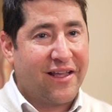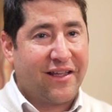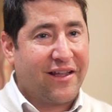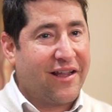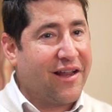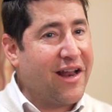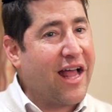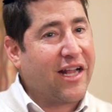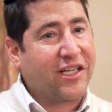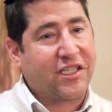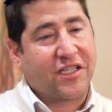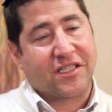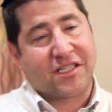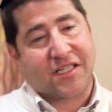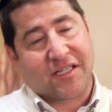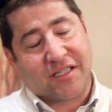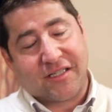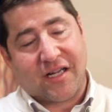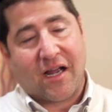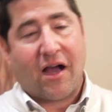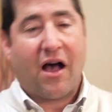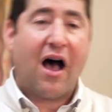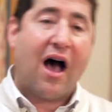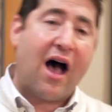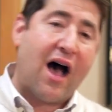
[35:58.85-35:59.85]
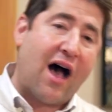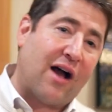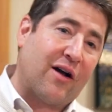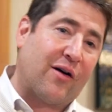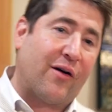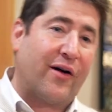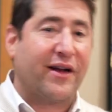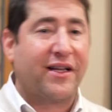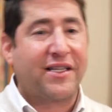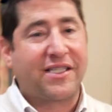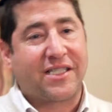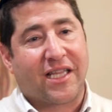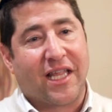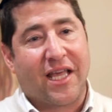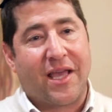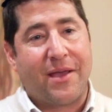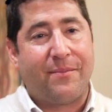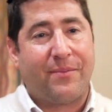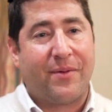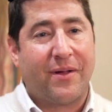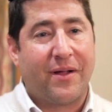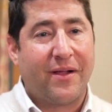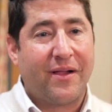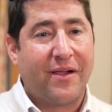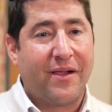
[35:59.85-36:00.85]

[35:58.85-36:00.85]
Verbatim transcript: You're not just going to say, oh, I'm going to sleep.